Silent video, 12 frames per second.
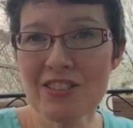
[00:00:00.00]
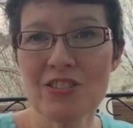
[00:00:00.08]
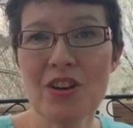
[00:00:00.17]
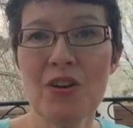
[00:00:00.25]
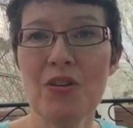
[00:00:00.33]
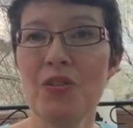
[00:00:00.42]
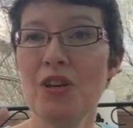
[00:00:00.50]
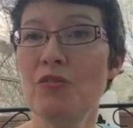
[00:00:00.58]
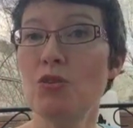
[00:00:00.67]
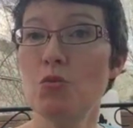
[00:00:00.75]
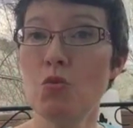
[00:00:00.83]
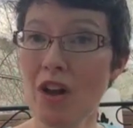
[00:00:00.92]
so
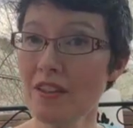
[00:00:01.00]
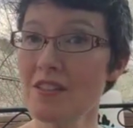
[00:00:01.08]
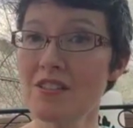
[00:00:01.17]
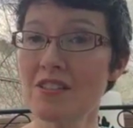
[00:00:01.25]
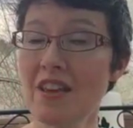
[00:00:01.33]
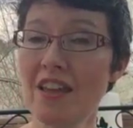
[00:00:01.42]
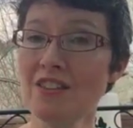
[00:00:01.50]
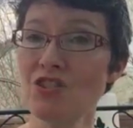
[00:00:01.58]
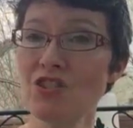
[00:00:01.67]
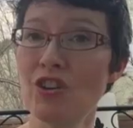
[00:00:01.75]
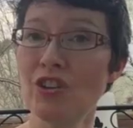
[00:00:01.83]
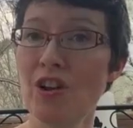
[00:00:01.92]
if you want to
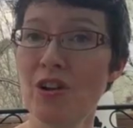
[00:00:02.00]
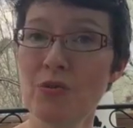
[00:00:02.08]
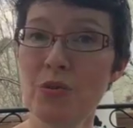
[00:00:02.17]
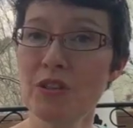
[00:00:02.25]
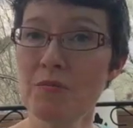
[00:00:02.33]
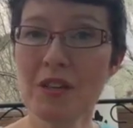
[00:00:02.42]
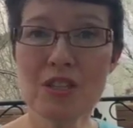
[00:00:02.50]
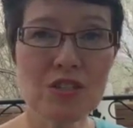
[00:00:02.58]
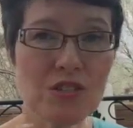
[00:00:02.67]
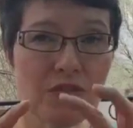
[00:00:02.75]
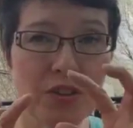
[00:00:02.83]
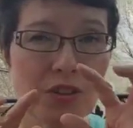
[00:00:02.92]
sketch along with me,
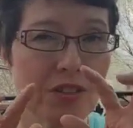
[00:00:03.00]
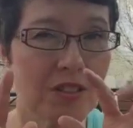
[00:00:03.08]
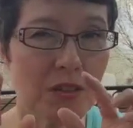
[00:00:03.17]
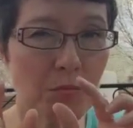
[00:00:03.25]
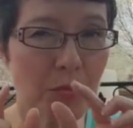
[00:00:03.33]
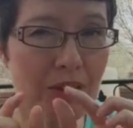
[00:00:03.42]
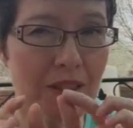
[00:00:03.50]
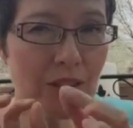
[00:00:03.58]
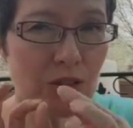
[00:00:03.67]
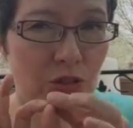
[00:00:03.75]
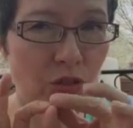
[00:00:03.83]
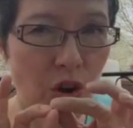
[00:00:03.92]
just a very simple
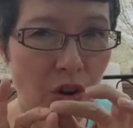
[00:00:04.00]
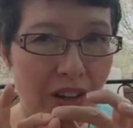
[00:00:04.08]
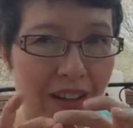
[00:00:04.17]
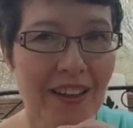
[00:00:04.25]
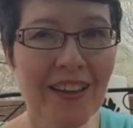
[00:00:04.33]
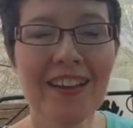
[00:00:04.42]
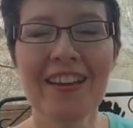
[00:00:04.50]
little drawing,